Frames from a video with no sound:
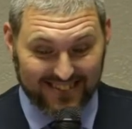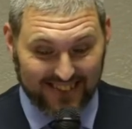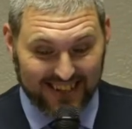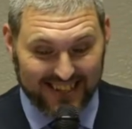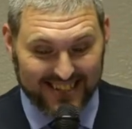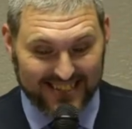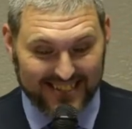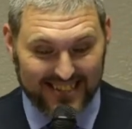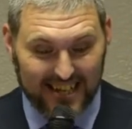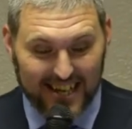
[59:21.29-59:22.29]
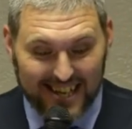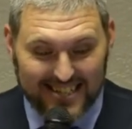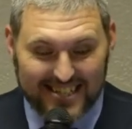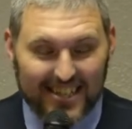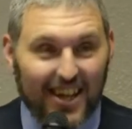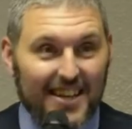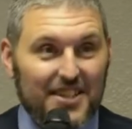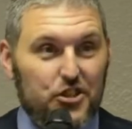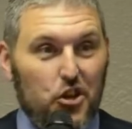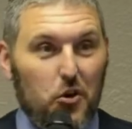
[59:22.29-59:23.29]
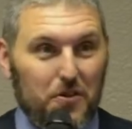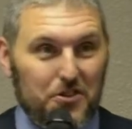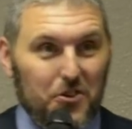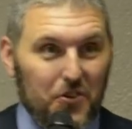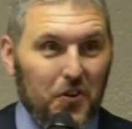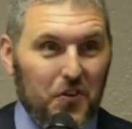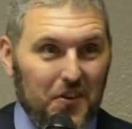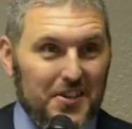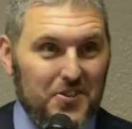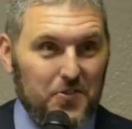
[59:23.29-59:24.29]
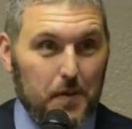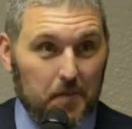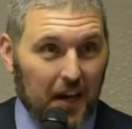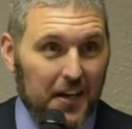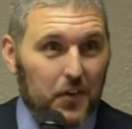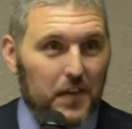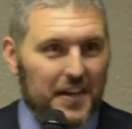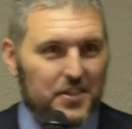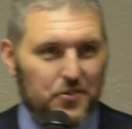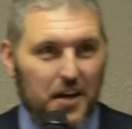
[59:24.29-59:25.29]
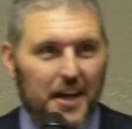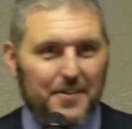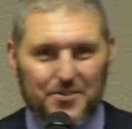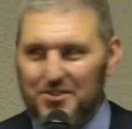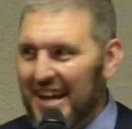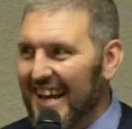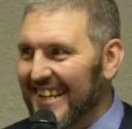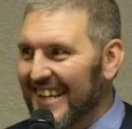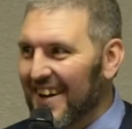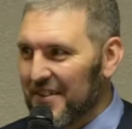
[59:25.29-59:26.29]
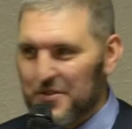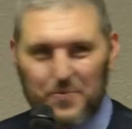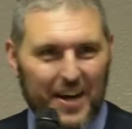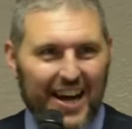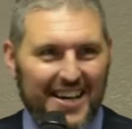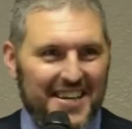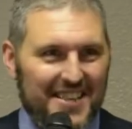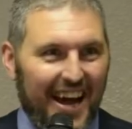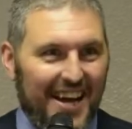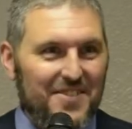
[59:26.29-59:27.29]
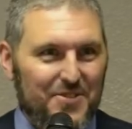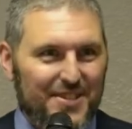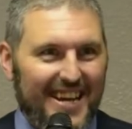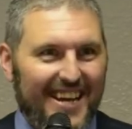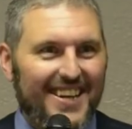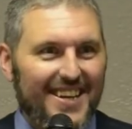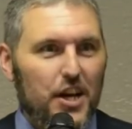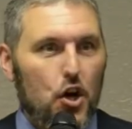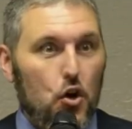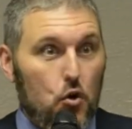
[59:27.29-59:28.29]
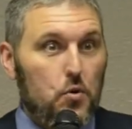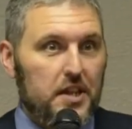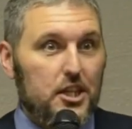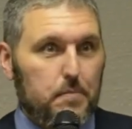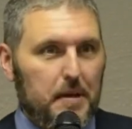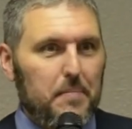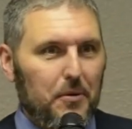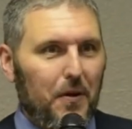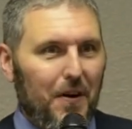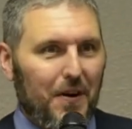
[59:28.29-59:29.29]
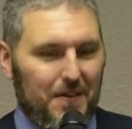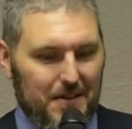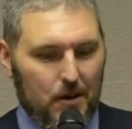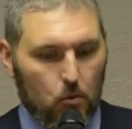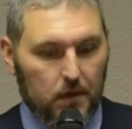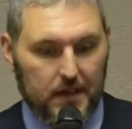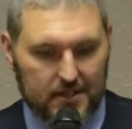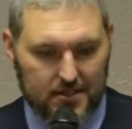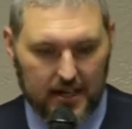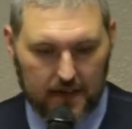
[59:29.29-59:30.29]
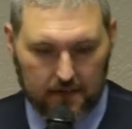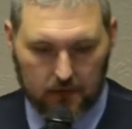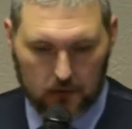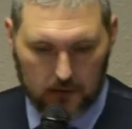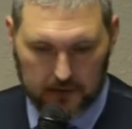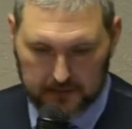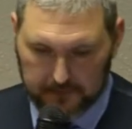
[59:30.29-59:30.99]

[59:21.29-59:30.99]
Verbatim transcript: Okay? See, a lot of these jokers don't know their history, but I know the history and I understand how this, I, I understand who these people are and what they stand for.